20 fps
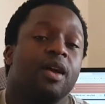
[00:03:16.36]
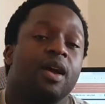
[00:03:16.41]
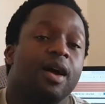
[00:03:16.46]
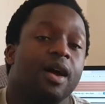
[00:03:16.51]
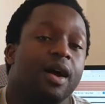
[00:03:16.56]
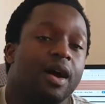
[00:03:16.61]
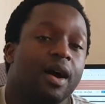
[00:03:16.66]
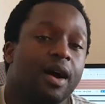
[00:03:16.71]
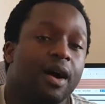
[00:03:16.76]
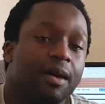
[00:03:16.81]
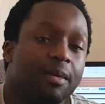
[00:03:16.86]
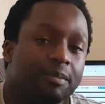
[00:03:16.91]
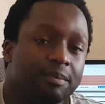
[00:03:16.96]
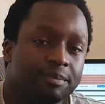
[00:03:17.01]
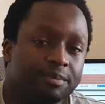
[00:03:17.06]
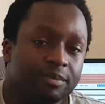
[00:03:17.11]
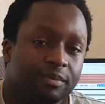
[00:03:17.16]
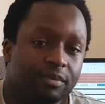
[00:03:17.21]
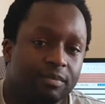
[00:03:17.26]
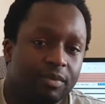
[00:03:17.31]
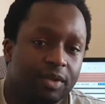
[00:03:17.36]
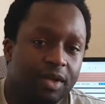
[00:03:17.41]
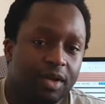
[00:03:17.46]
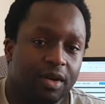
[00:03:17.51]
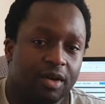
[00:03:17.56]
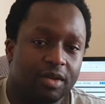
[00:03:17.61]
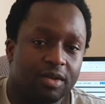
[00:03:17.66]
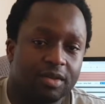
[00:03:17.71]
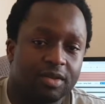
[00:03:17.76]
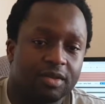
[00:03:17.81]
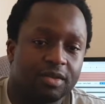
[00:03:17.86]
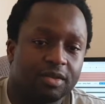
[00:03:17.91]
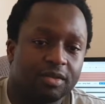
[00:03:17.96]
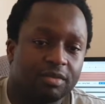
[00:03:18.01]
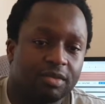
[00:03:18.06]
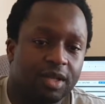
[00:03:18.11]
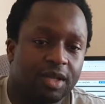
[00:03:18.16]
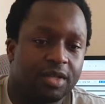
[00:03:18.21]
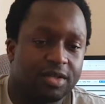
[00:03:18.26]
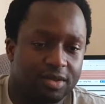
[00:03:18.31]
um, because
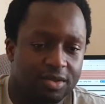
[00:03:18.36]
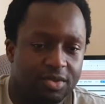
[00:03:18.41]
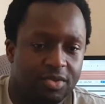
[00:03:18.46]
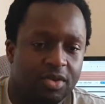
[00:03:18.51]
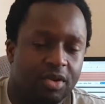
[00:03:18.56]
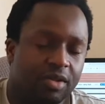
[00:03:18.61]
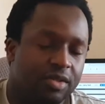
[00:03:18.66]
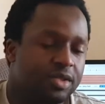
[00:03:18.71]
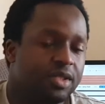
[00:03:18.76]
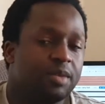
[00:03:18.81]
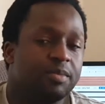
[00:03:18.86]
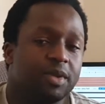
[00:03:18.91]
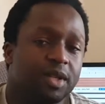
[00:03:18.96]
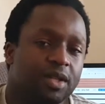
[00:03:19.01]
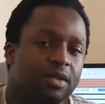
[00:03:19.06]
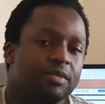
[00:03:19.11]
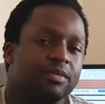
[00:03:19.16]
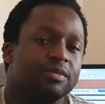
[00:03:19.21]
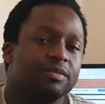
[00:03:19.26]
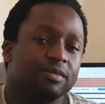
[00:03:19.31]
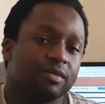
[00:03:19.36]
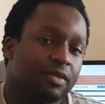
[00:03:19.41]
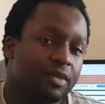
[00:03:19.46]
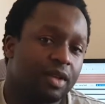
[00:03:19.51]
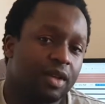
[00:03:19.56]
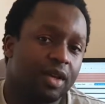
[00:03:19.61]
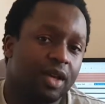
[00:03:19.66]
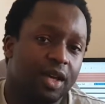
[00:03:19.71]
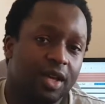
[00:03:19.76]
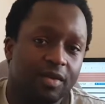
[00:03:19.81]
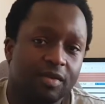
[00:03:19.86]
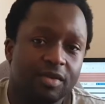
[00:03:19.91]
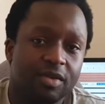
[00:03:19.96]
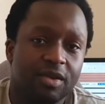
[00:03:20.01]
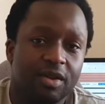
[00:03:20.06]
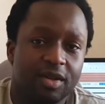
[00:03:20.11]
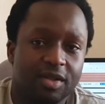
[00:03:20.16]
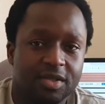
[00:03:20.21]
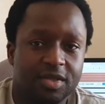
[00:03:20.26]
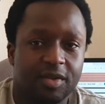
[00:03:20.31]
it is a strong stimulant. Even though
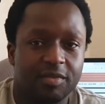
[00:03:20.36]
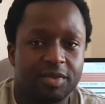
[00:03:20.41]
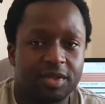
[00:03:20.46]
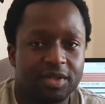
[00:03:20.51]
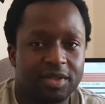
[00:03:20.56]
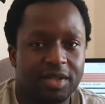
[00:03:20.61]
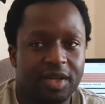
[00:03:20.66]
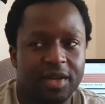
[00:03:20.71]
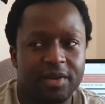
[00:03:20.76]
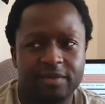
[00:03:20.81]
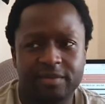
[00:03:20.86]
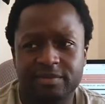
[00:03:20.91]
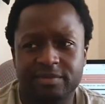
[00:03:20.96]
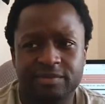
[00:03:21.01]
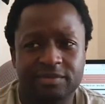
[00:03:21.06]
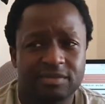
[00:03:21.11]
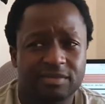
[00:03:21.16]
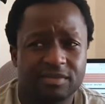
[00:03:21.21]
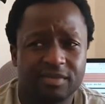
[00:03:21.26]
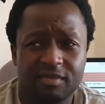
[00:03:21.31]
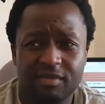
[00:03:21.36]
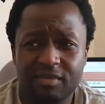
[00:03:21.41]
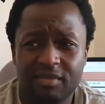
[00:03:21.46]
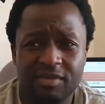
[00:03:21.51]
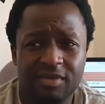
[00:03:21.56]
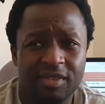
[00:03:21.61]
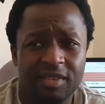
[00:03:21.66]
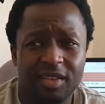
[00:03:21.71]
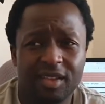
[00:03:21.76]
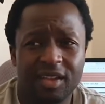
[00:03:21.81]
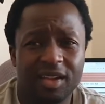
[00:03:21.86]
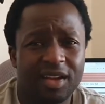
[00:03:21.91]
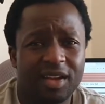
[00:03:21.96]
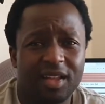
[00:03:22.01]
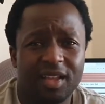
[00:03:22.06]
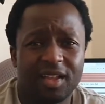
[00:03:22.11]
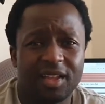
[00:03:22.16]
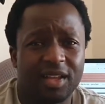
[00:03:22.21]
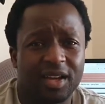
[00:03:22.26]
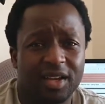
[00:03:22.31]
it's something that,
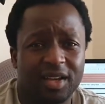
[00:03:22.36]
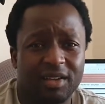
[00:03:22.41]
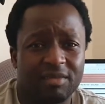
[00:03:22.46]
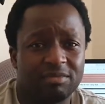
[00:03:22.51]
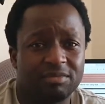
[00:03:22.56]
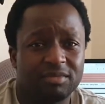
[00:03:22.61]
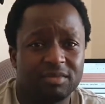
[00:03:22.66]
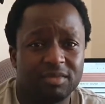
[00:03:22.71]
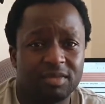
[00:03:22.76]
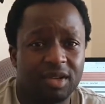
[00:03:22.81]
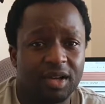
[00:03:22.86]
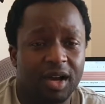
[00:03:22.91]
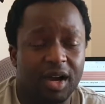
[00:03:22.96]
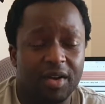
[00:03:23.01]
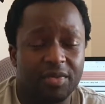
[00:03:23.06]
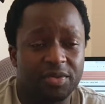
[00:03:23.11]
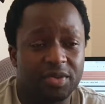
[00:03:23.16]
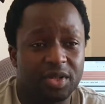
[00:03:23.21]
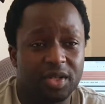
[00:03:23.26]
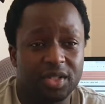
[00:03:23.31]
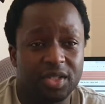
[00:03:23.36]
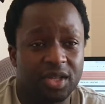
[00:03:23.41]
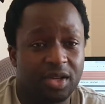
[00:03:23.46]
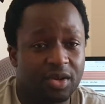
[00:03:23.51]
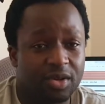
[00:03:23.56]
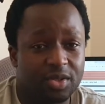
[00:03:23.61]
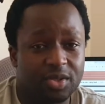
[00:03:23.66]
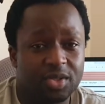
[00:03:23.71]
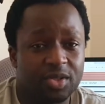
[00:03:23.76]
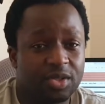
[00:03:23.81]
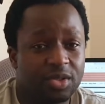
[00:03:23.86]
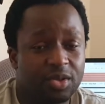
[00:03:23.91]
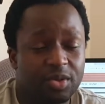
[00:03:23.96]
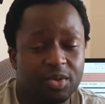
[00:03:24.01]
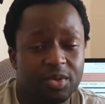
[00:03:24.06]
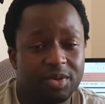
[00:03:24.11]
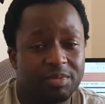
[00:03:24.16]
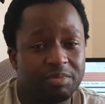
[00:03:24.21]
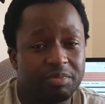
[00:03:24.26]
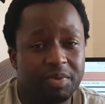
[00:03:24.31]
like, after a day or two, it will
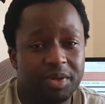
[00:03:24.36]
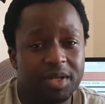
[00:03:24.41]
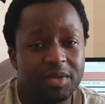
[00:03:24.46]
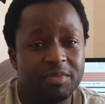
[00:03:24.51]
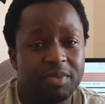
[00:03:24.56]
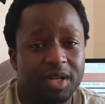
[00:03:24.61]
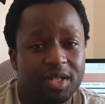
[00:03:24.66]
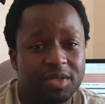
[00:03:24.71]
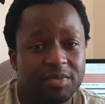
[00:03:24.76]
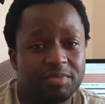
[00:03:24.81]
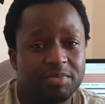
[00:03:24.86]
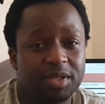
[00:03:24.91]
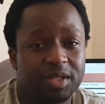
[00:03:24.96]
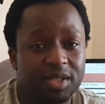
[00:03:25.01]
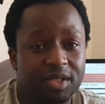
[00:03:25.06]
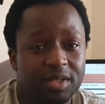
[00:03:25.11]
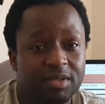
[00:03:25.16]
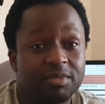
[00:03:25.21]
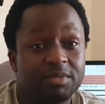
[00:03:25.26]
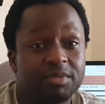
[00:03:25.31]
pretty much be